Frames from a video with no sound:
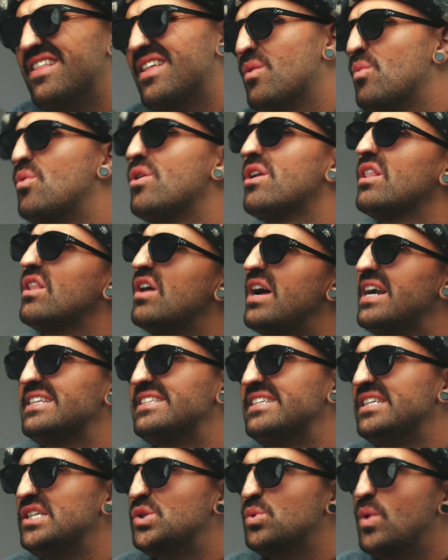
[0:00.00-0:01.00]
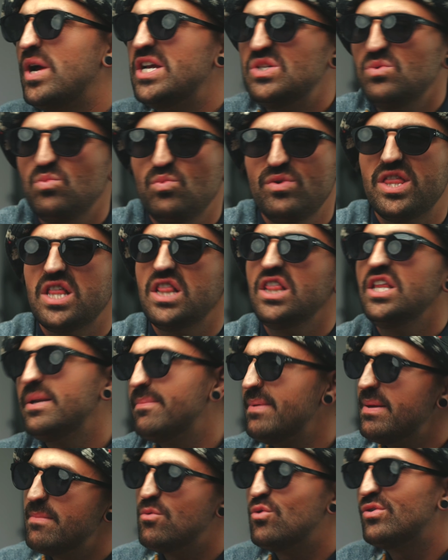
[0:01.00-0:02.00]
light a situation with a little
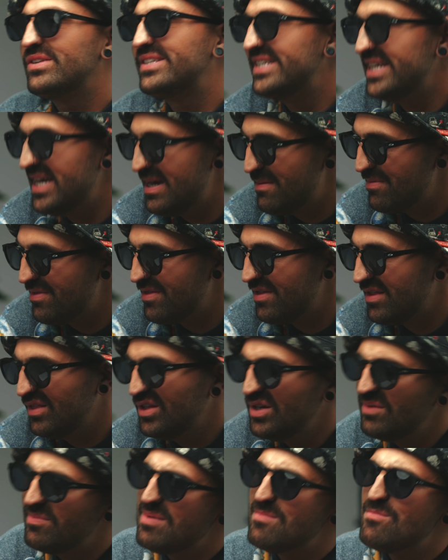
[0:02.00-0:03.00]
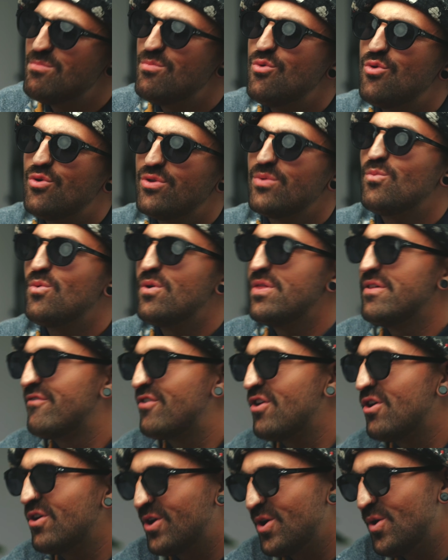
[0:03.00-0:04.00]
bit more depth, a little bit more than what they've
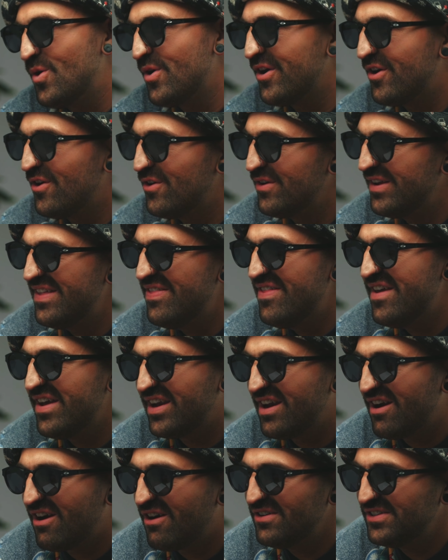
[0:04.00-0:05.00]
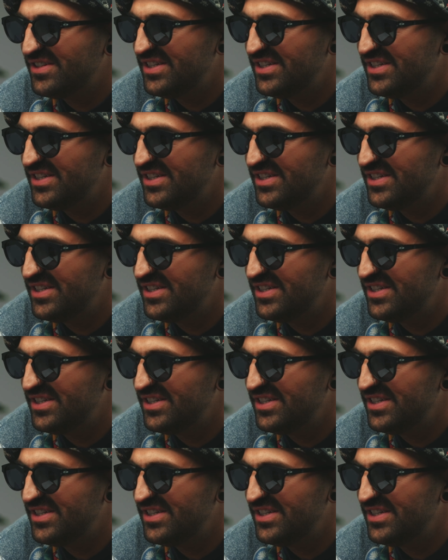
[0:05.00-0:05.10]
got going on in their current